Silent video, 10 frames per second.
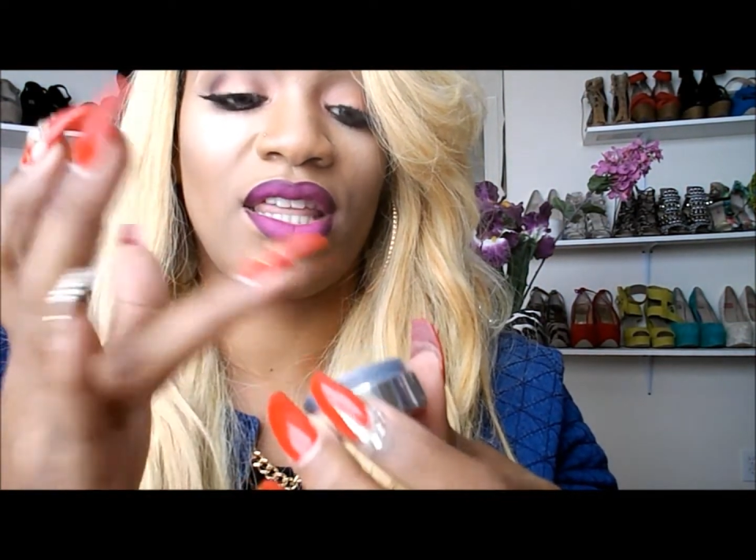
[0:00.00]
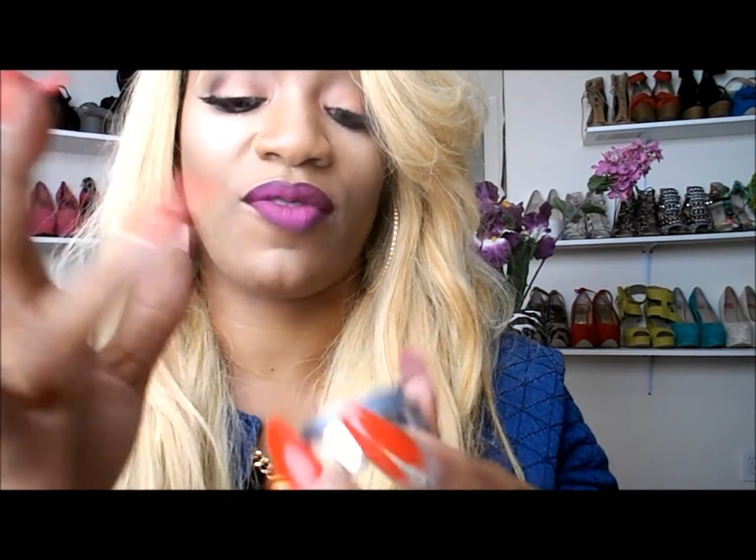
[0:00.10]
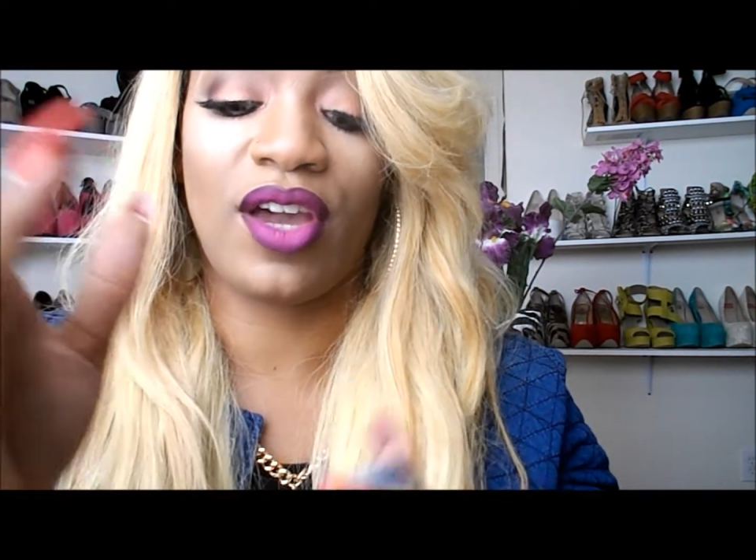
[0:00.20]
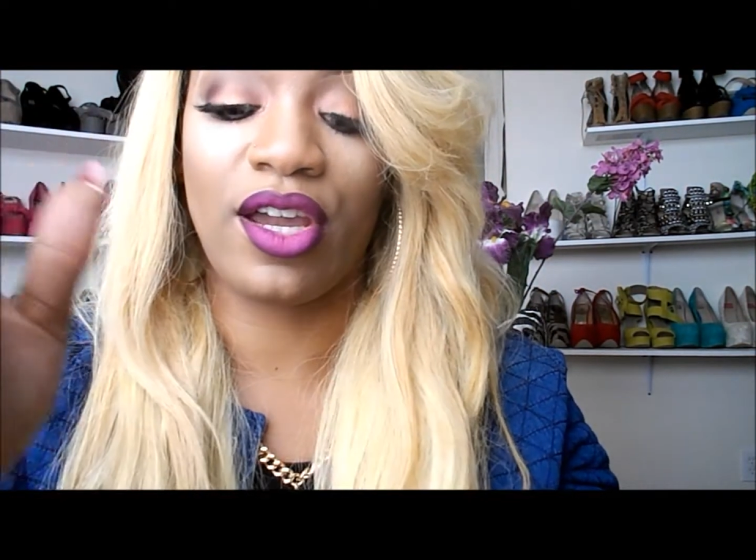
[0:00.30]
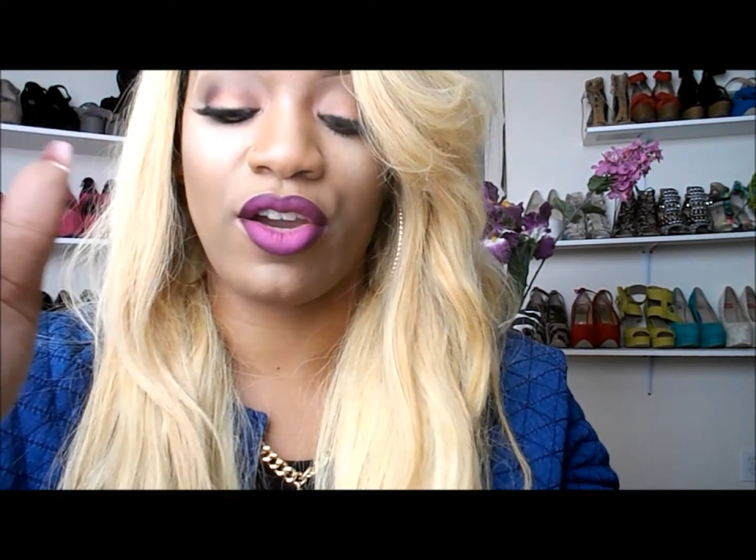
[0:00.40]

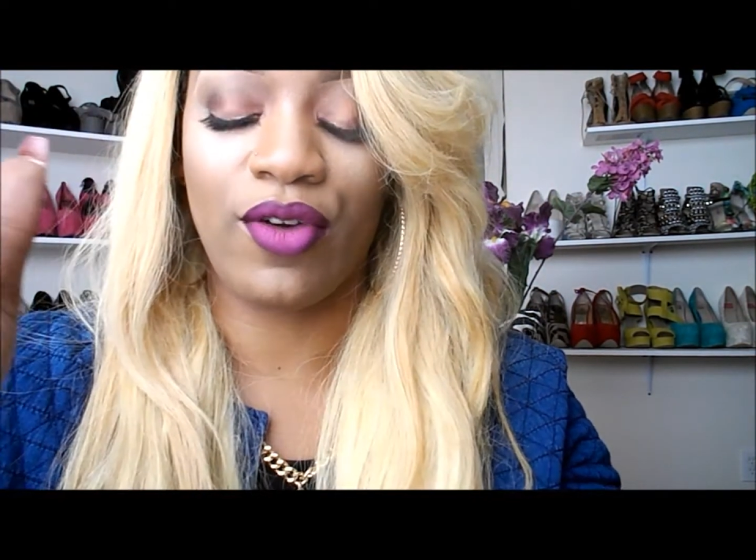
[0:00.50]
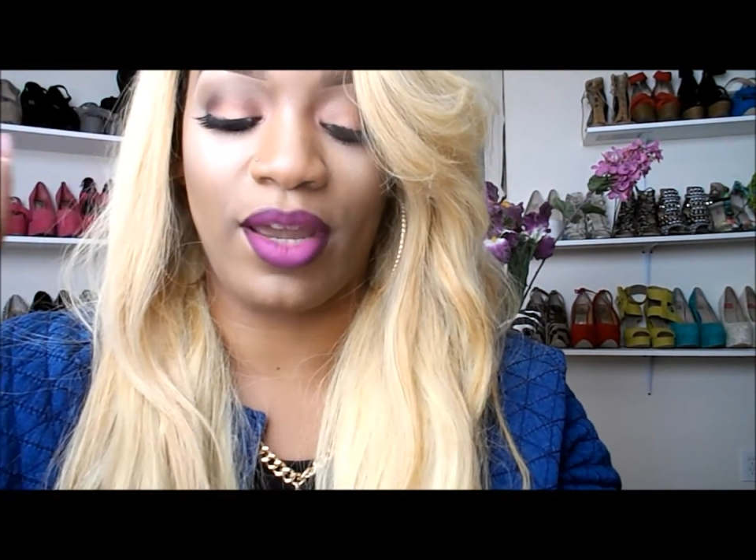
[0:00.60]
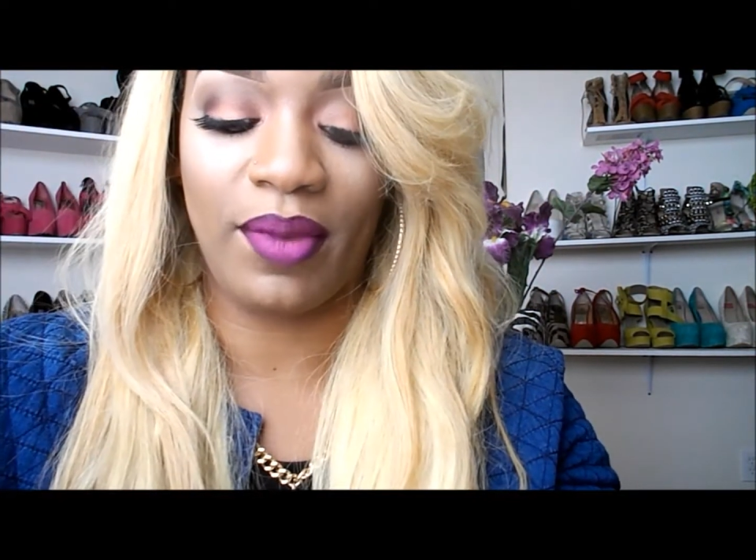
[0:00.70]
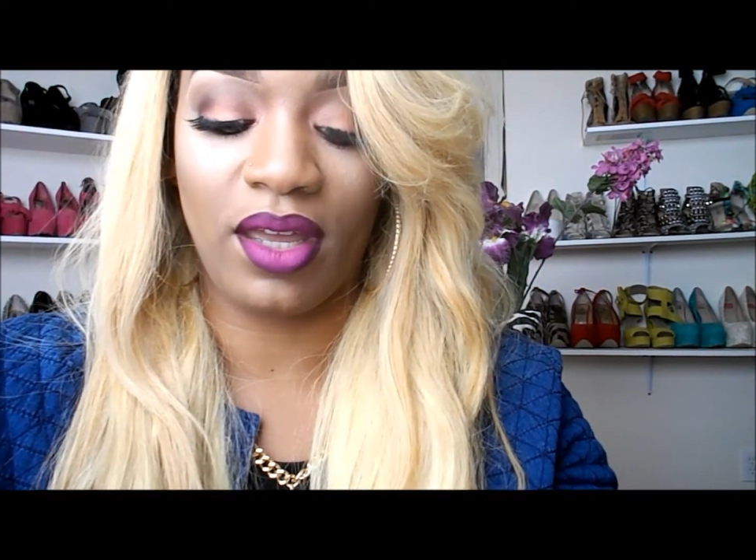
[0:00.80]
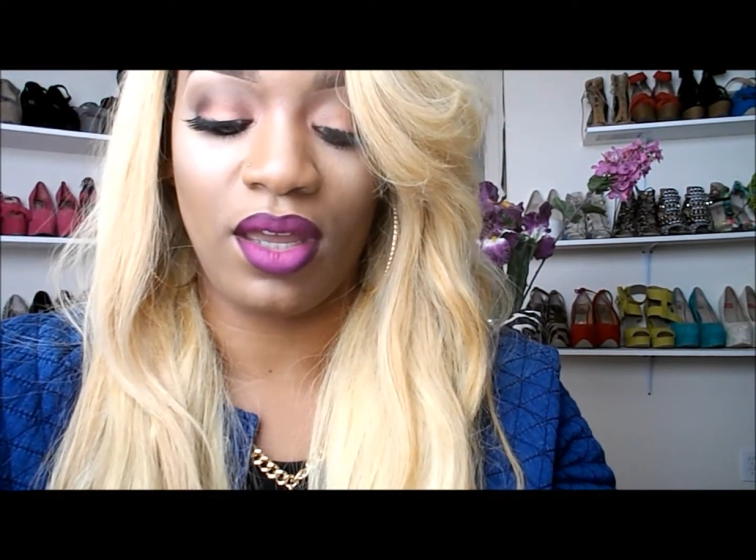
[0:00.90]
they're very
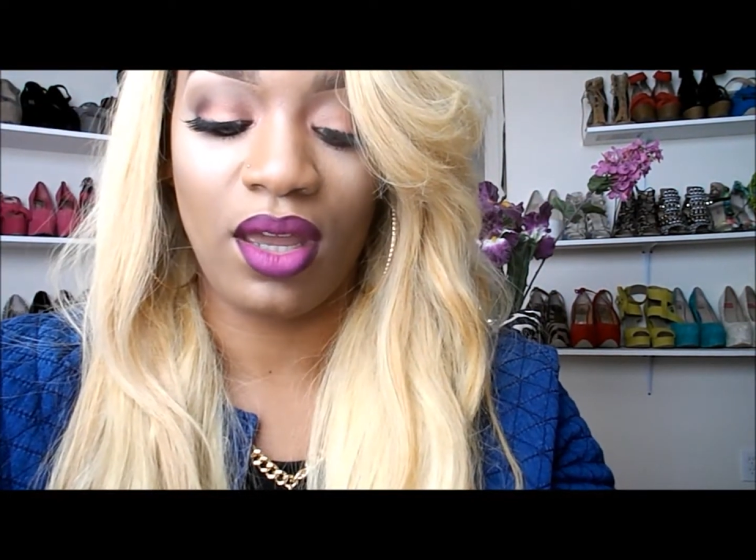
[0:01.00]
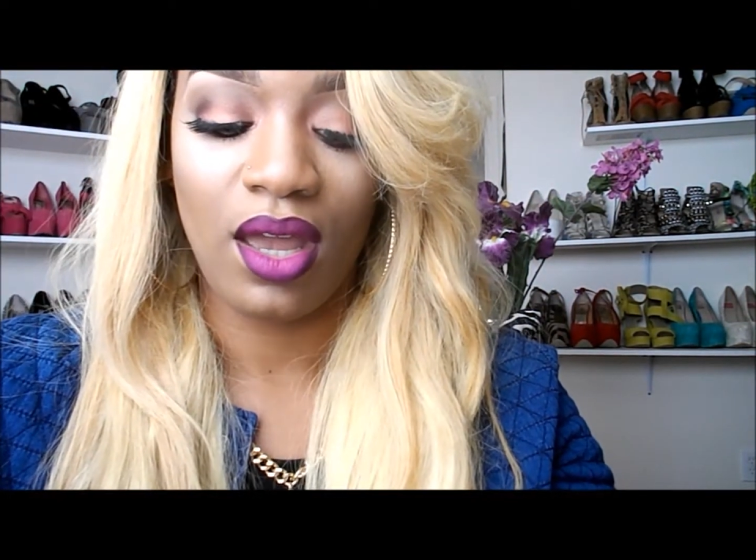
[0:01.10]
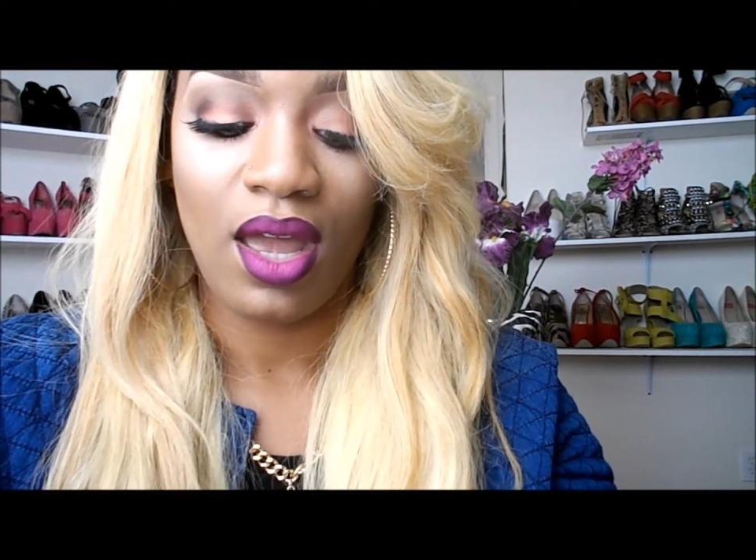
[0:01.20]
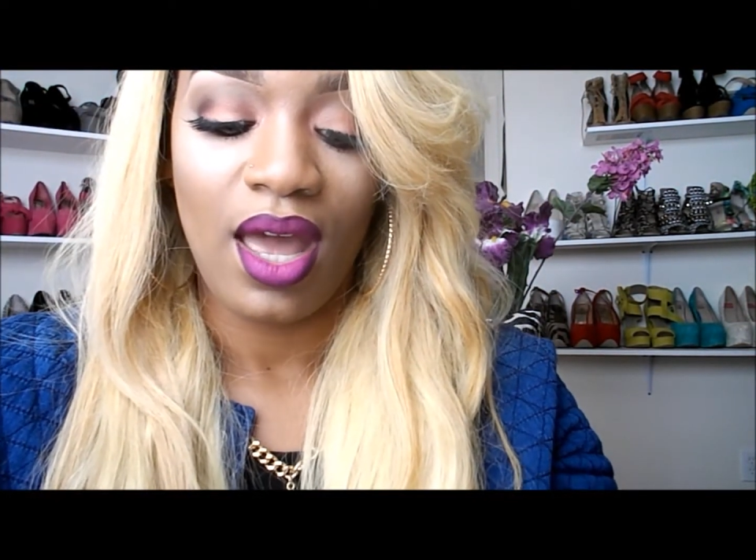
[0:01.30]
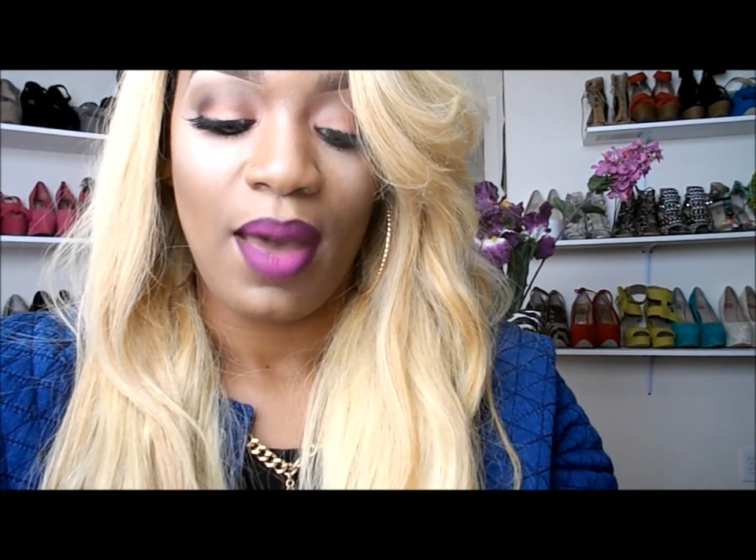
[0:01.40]
creamy,
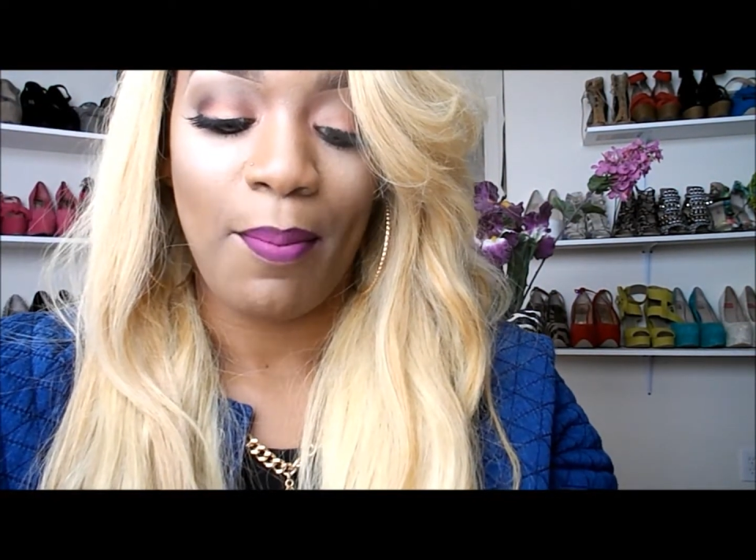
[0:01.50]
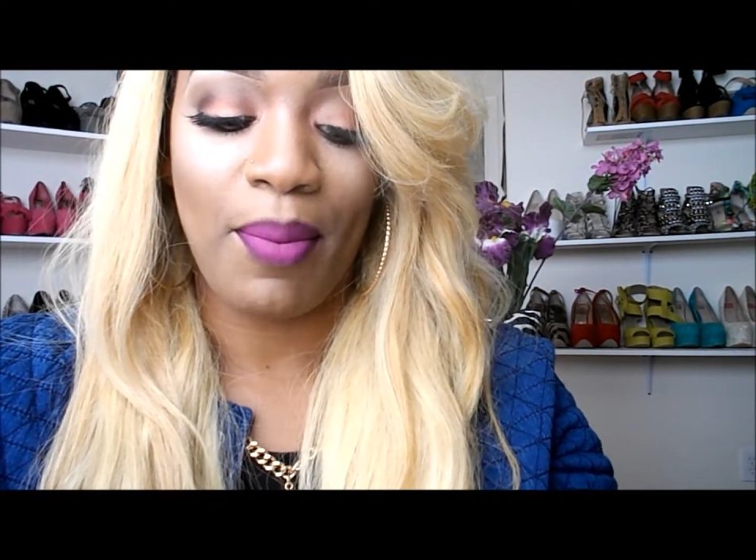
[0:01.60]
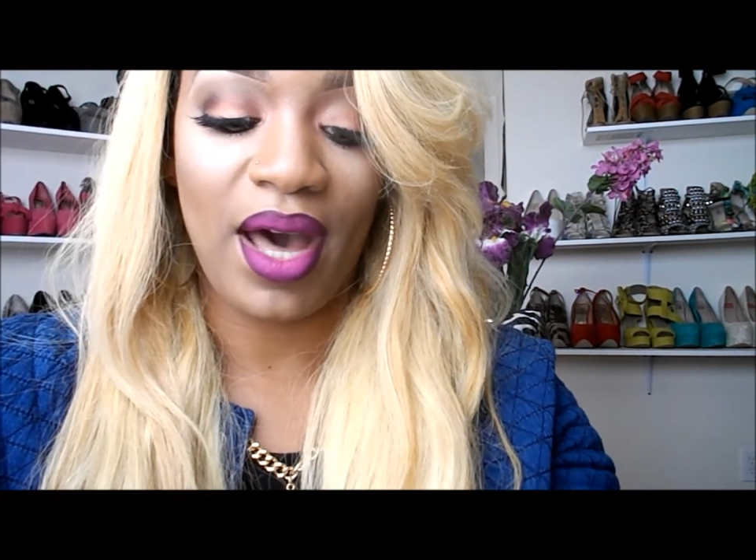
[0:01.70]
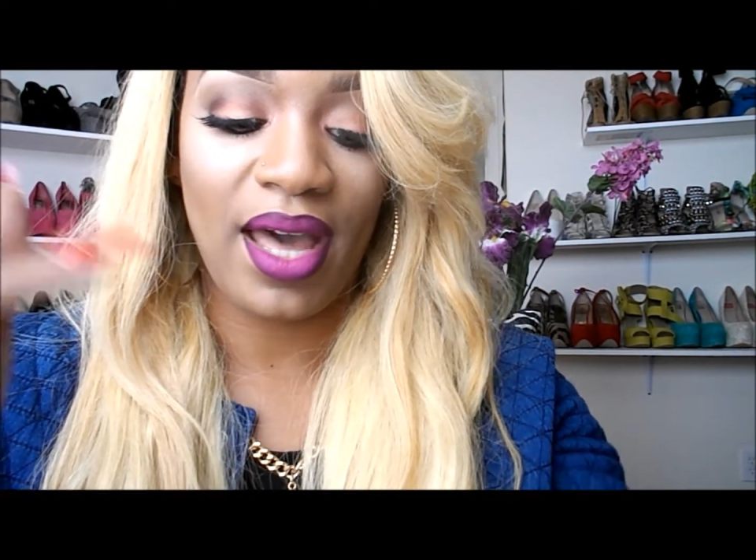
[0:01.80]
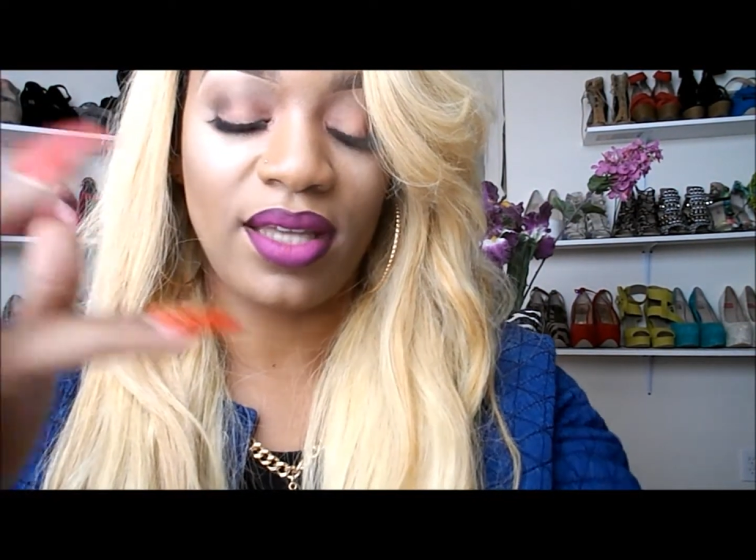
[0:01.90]

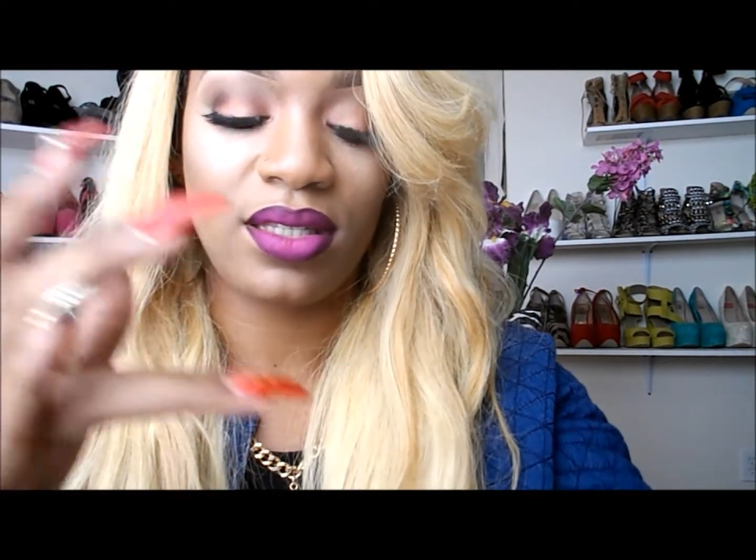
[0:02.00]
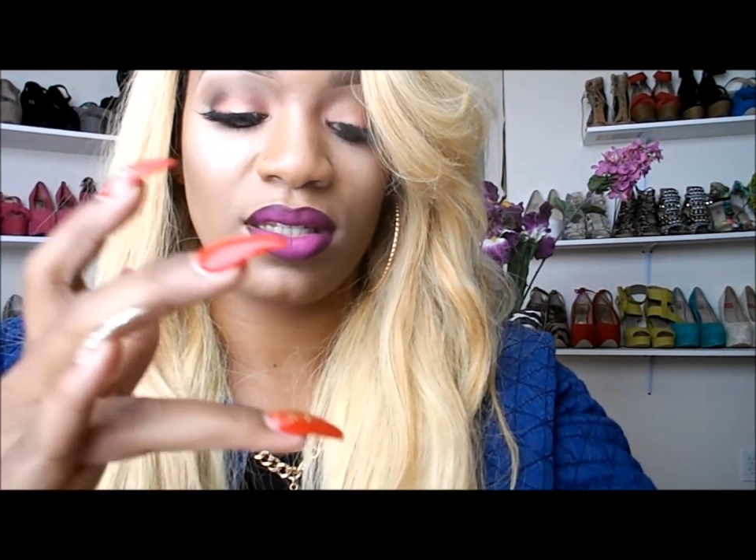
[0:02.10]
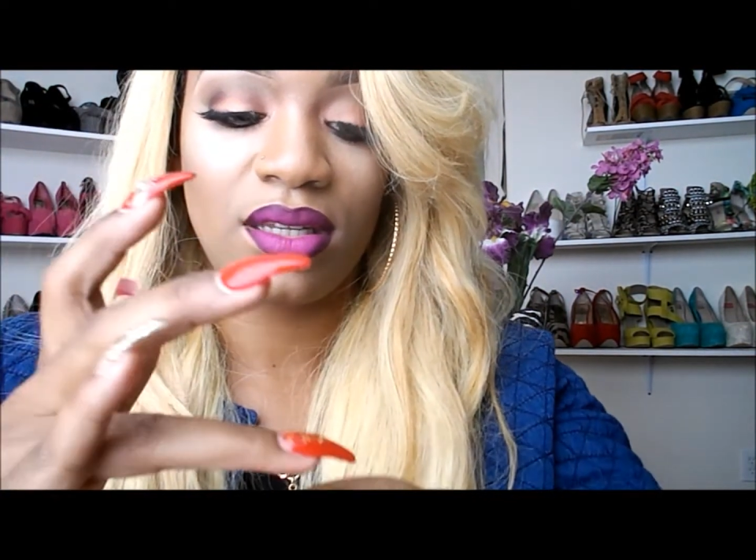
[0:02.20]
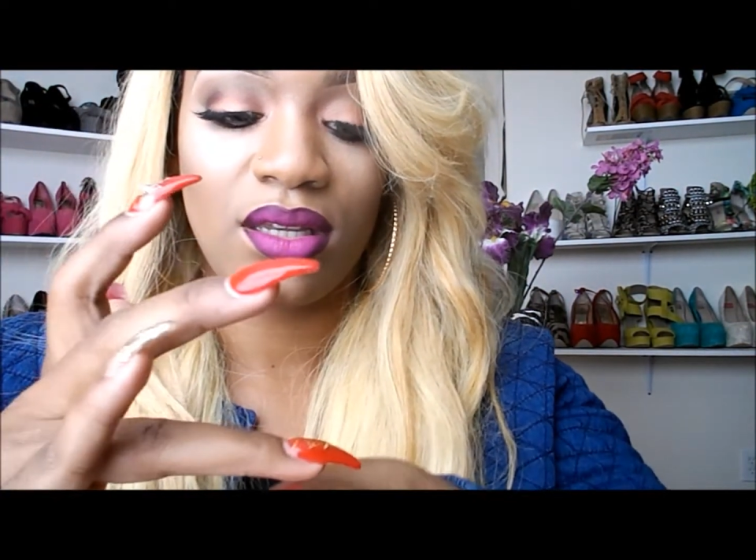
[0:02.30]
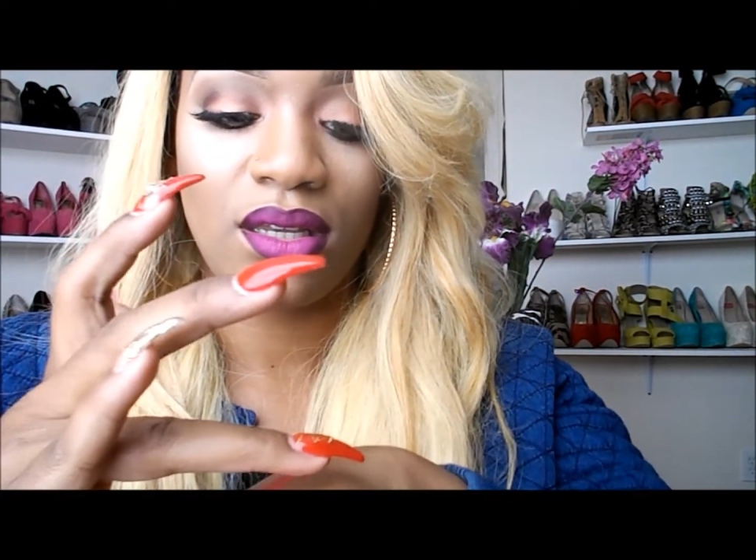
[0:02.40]
but